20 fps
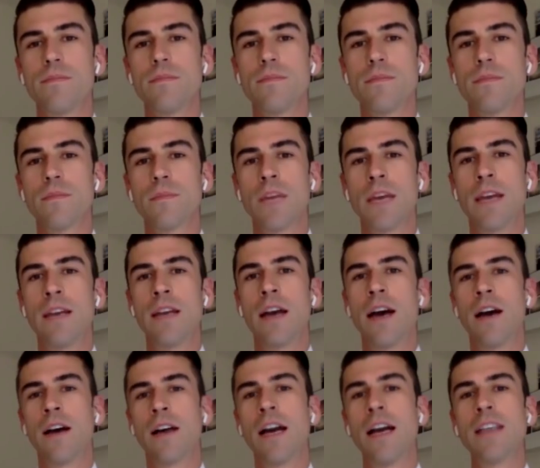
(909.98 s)
And
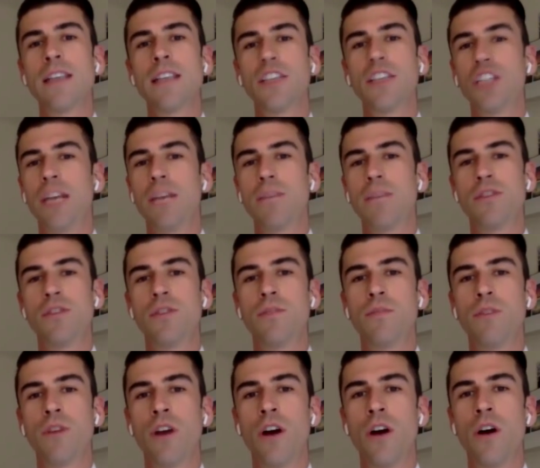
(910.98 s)
guys like James
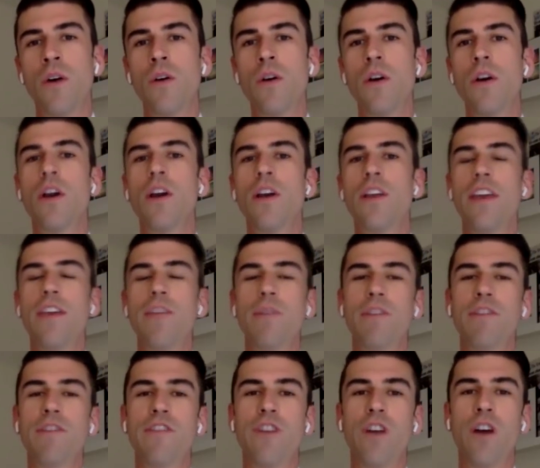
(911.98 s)
Dubrow, they've
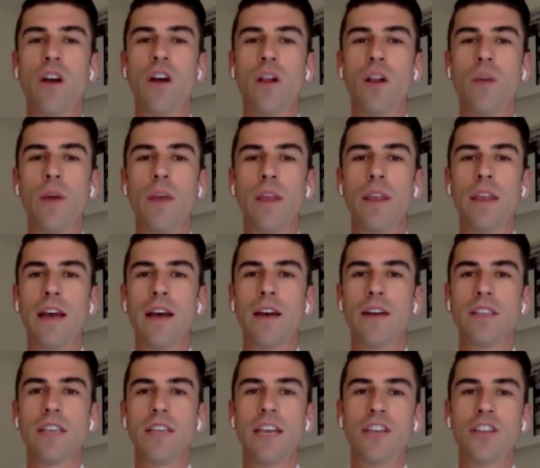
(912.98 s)
been following the
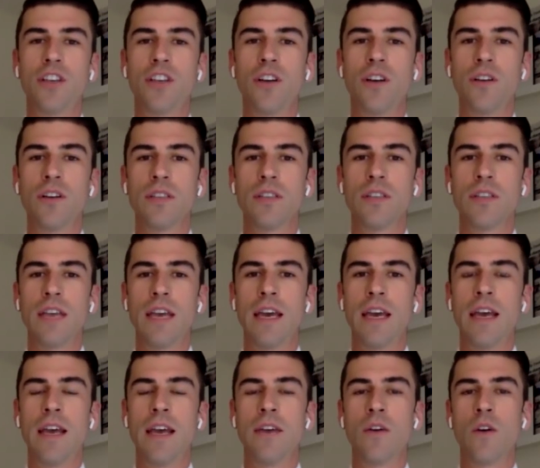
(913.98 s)
Hells Angels
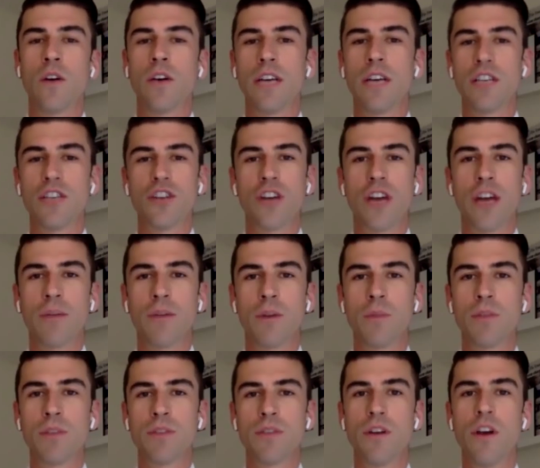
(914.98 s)
and organized crime
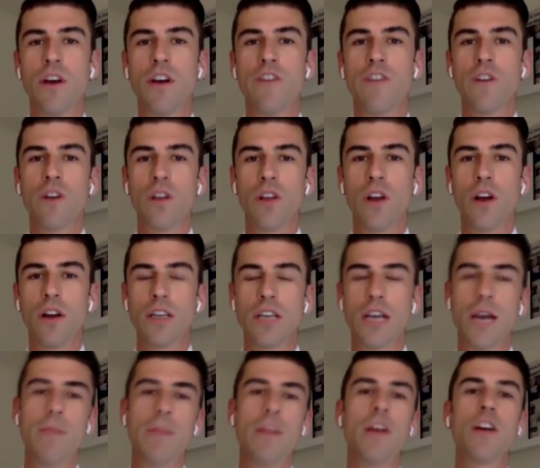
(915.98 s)
groups for a long
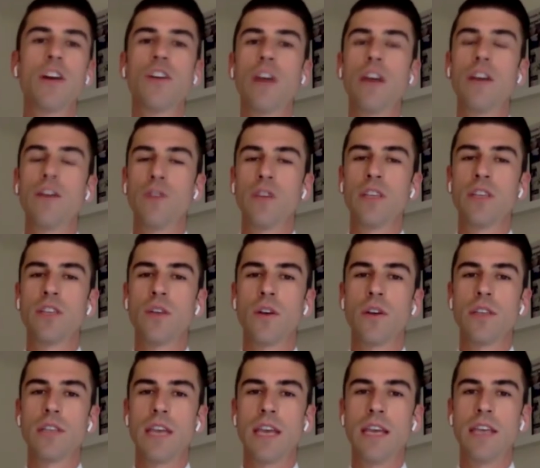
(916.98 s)
time, and they're a great
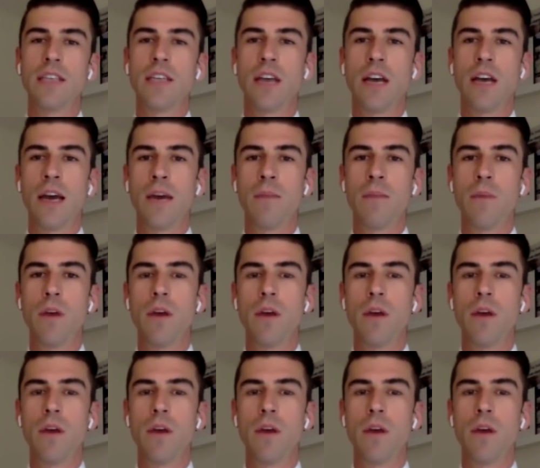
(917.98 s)
resource anytime